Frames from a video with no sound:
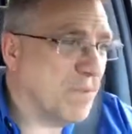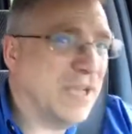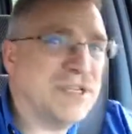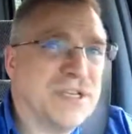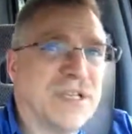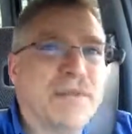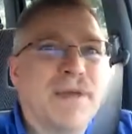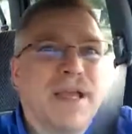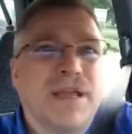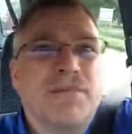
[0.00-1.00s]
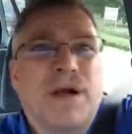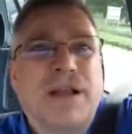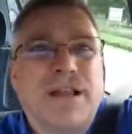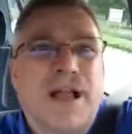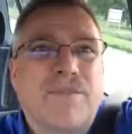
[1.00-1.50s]
basically making
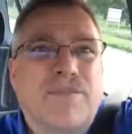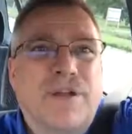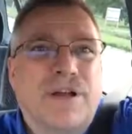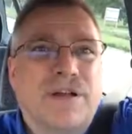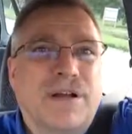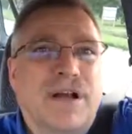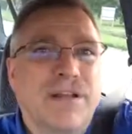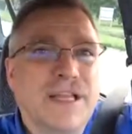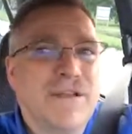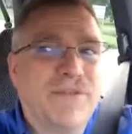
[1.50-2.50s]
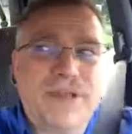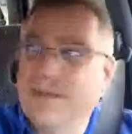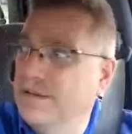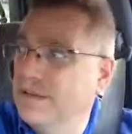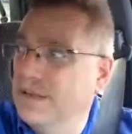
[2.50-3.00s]
my life a
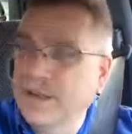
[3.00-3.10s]
living